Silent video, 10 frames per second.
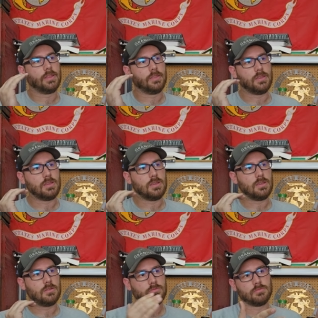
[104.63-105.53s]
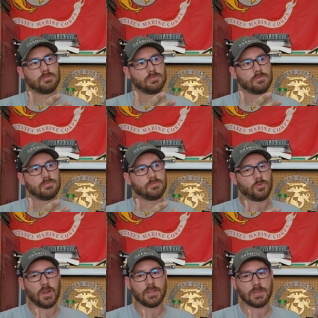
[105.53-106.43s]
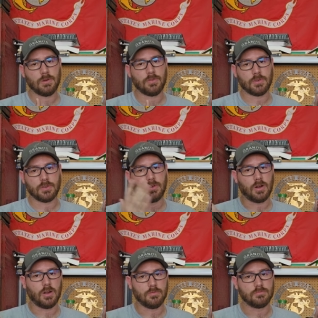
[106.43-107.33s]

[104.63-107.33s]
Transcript: The rings, however, are